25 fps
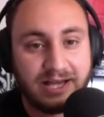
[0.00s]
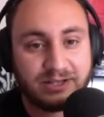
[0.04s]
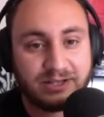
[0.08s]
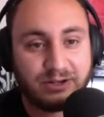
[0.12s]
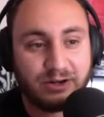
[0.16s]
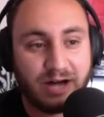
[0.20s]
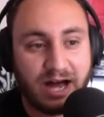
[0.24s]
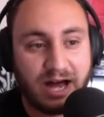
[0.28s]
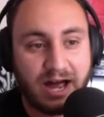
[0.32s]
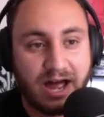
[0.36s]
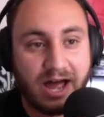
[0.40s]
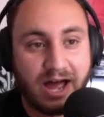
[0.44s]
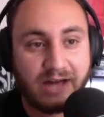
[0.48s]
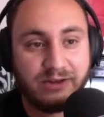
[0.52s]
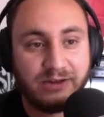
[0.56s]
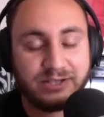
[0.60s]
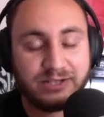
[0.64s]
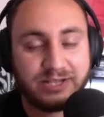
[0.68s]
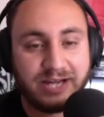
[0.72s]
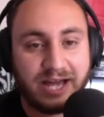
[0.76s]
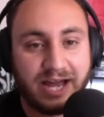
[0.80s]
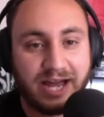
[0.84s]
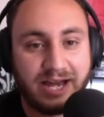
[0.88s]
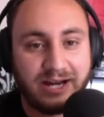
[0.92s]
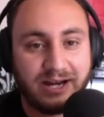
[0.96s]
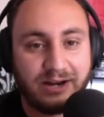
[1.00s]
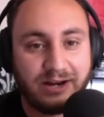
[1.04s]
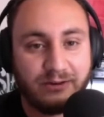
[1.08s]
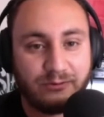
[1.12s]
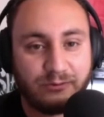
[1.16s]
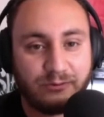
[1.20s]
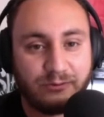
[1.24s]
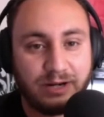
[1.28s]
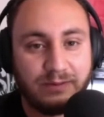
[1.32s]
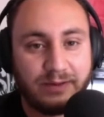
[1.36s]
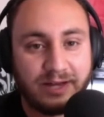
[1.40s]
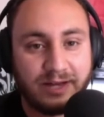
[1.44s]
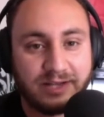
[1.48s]
So I used to hate
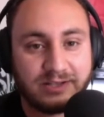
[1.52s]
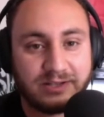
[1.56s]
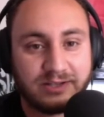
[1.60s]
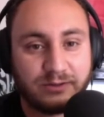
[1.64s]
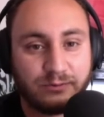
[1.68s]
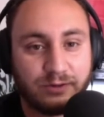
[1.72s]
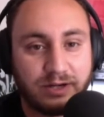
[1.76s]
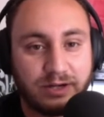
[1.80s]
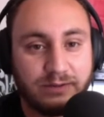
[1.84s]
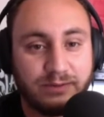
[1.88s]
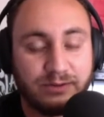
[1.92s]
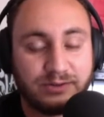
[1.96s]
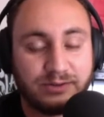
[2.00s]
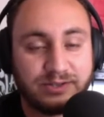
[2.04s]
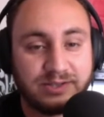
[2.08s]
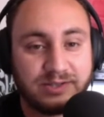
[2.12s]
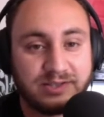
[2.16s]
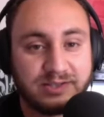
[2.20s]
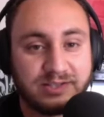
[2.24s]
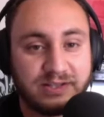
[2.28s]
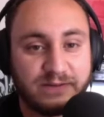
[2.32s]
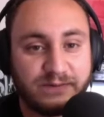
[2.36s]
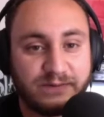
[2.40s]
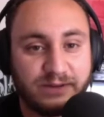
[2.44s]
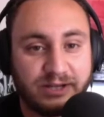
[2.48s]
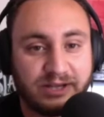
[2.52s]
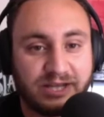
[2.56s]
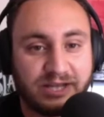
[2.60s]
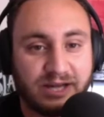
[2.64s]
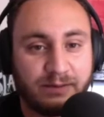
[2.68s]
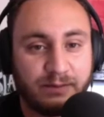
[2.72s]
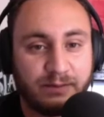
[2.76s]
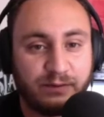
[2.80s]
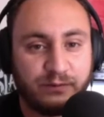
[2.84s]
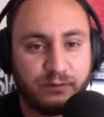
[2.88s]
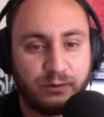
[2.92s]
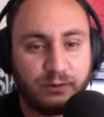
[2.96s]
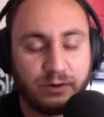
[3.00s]
on remakes and reboots and stuff like
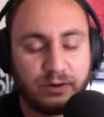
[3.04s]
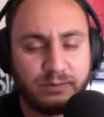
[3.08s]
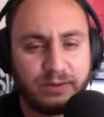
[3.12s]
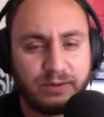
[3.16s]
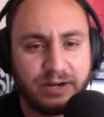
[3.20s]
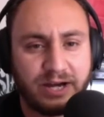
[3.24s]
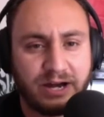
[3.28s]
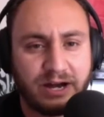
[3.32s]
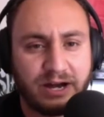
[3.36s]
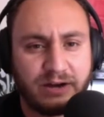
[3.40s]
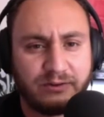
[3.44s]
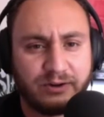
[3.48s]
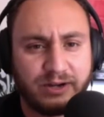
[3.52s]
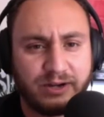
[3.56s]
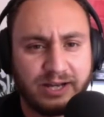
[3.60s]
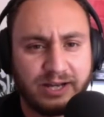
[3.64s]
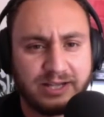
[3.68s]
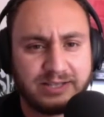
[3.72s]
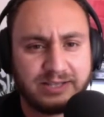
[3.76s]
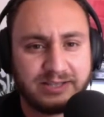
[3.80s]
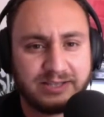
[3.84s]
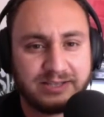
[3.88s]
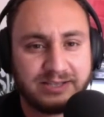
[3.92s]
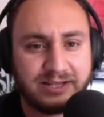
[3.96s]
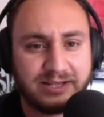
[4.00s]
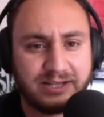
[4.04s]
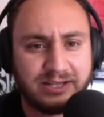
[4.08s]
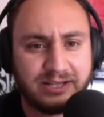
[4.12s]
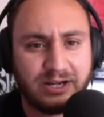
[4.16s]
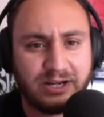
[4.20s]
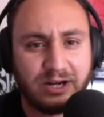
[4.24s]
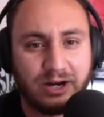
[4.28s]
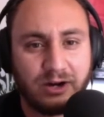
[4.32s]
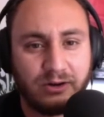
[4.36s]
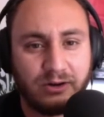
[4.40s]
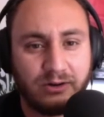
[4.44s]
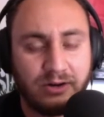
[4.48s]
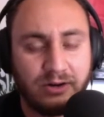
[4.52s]
that before, but now I realize it's like,
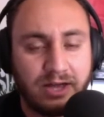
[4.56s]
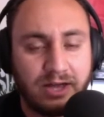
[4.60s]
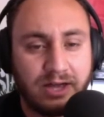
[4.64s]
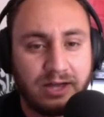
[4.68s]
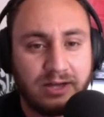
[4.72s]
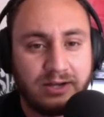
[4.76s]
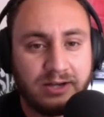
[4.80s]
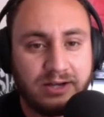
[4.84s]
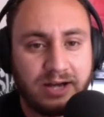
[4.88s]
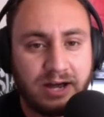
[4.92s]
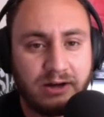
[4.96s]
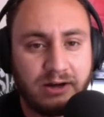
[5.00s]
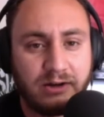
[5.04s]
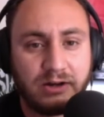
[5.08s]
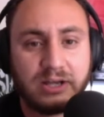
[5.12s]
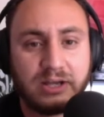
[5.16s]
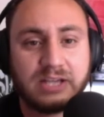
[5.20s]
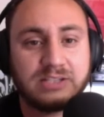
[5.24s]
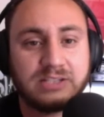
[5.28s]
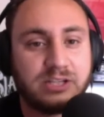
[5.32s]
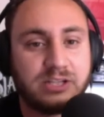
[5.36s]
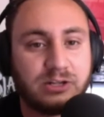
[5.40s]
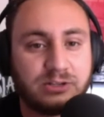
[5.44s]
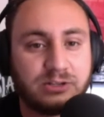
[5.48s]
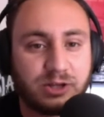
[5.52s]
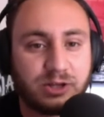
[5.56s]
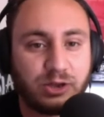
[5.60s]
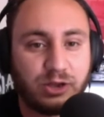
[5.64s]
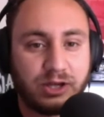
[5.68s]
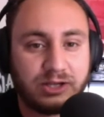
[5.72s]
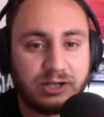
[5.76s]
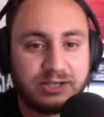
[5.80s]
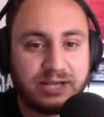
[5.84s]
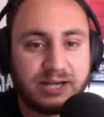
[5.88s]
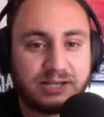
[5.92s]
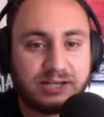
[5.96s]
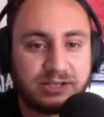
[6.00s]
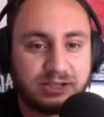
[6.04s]
you know, now, because here's the
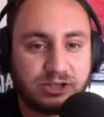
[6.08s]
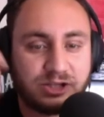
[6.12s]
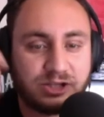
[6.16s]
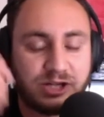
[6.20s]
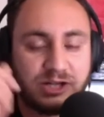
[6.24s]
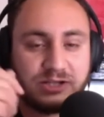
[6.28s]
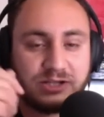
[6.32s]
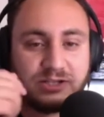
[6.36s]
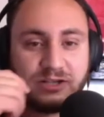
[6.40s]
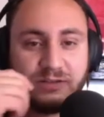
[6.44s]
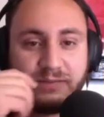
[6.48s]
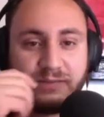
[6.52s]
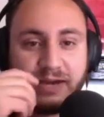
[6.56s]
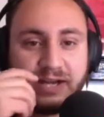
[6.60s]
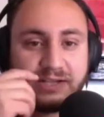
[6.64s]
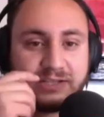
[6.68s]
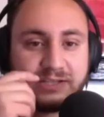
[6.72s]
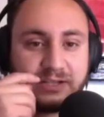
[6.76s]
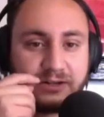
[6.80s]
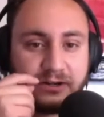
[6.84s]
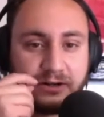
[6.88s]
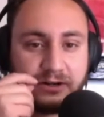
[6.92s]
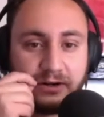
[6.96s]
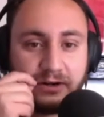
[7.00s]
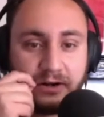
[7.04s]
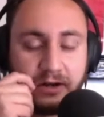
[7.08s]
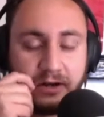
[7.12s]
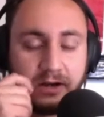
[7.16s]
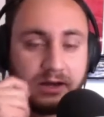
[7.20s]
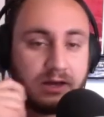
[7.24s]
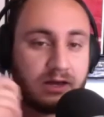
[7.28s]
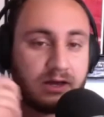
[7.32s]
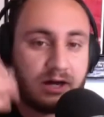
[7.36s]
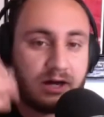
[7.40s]
thing, Texas Chainsaw Massacre,